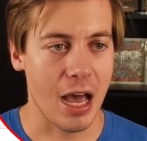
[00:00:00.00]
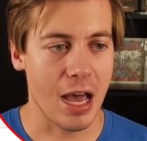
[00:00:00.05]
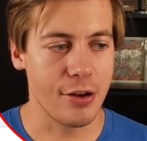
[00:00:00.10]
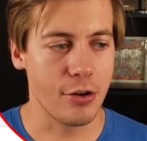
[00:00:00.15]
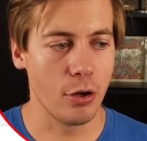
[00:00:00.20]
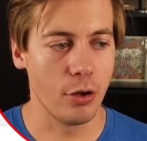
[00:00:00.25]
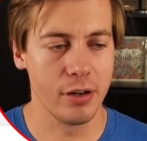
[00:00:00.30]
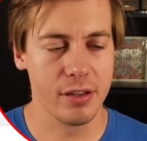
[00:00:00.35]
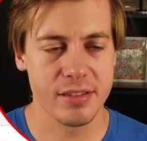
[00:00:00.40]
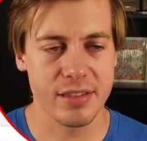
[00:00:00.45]
I
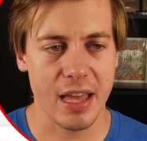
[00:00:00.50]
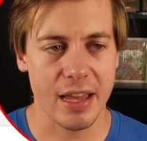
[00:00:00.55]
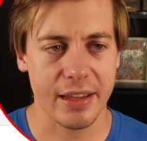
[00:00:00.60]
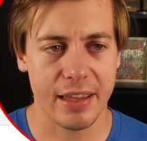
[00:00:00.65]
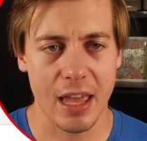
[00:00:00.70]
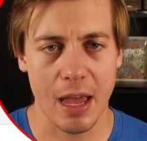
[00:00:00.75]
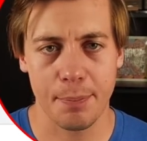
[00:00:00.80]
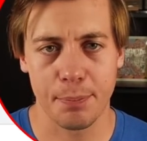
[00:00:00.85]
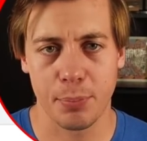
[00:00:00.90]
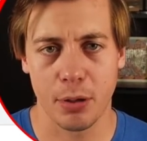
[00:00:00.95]
noticed
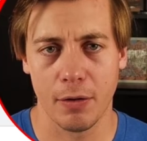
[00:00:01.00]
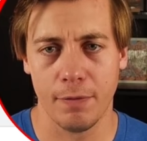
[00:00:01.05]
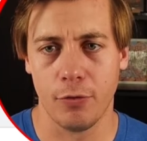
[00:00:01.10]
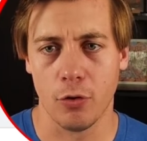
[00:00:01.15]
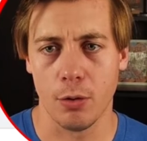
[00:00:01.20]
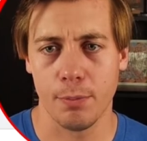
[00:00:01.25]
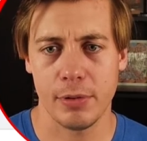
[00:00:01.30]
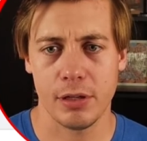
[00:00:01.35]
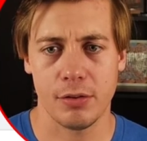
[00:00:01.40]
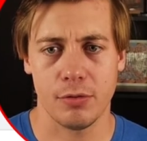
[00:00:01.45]
that kept
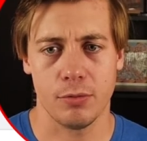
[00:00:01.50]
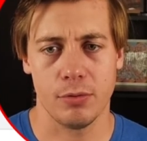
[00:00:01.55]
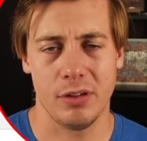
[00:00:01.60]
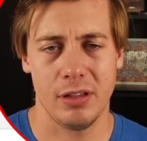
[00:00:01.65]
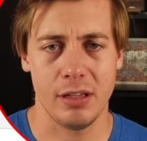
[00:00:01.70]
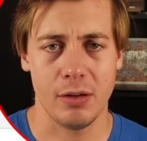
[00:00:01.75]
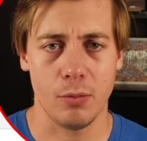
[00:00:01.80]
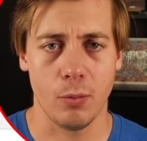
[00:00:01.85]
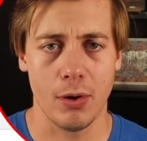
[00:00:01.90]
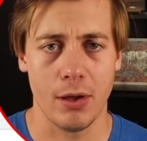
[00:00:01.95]
performing
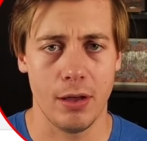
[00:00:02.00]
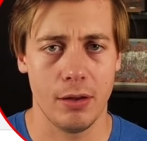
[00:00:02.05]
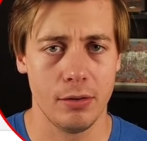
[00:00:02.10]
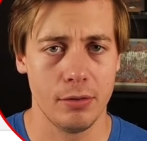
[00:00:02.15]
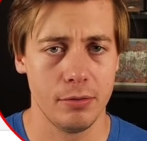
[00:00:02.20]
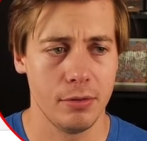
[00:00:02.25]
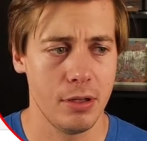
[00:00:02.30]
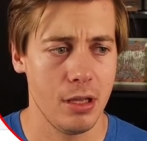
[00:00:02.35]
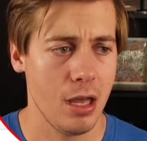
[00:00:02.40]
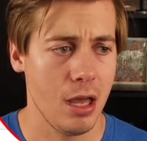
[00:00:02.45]
really
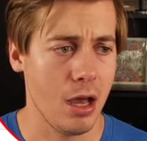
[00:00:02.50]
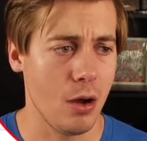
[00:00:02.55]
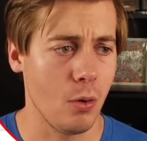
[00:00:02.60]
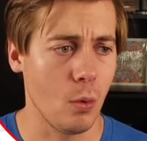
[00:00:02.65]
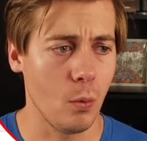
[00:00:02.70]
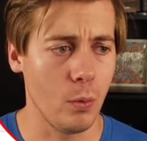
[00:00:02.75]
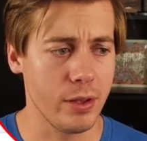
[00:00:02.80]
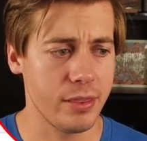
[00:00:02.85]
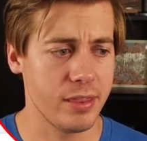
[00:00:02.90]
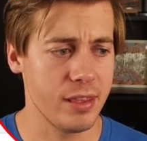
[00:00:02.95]
well
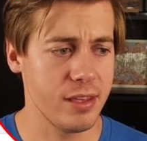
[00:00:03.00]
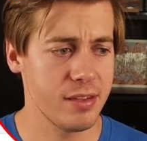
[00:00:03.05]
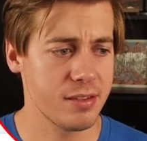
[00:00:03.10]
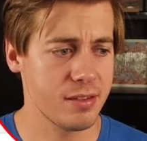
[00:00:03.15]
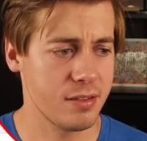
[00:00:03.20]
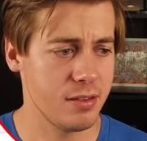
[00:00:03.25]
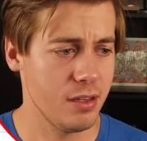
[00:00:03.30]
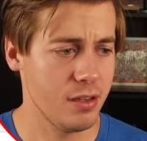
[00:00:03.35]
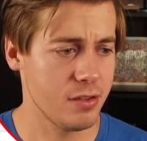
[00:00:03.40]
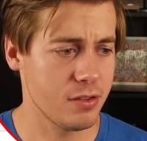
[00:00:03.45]
with
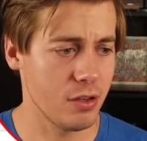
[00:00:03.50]
this.